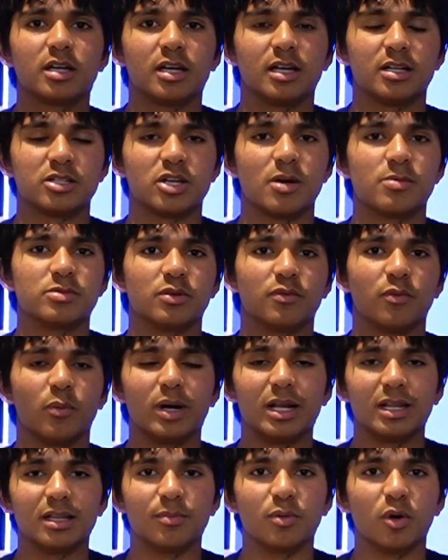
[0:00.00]
in terms of
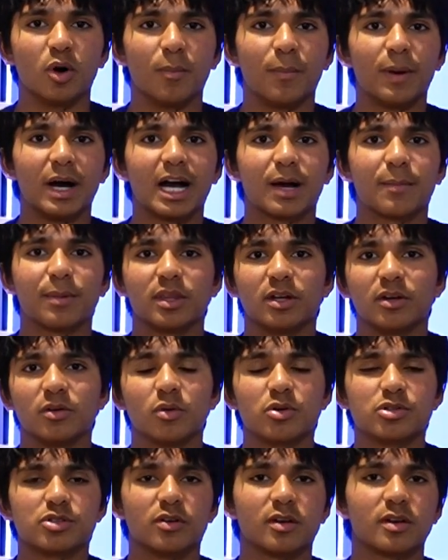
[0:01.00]
winning the ball back, but then
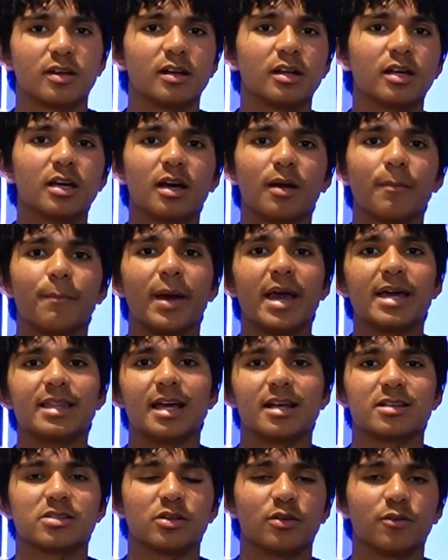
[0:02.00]
also can be
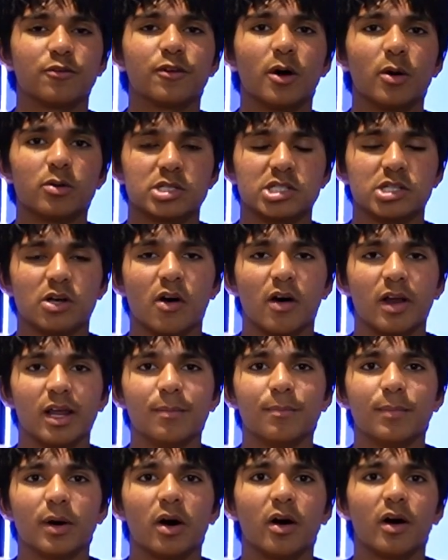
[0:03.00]
that sort of false nine
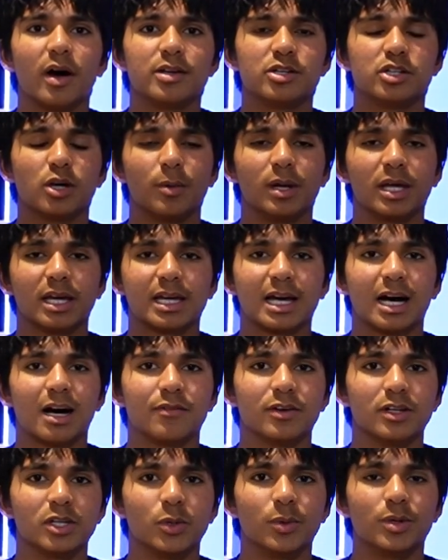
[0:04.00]
in behind Dominic
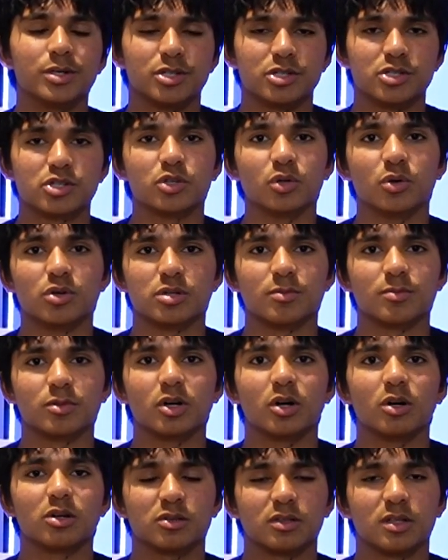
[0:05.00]
Calvert-Lewin to score some
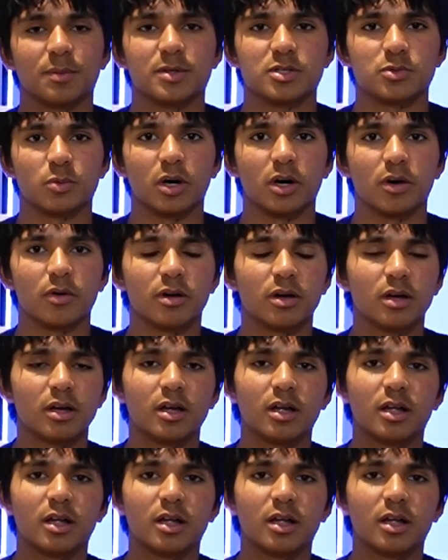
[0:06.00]
goals for them as well.